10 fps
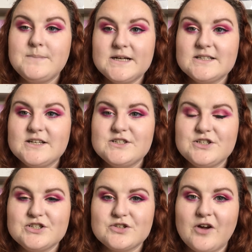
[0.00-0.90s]
but I
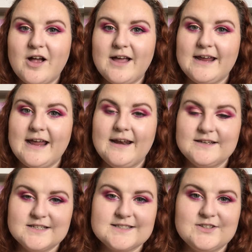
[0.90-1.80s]
do try and
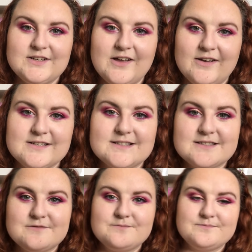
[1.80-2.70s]
it does look nice.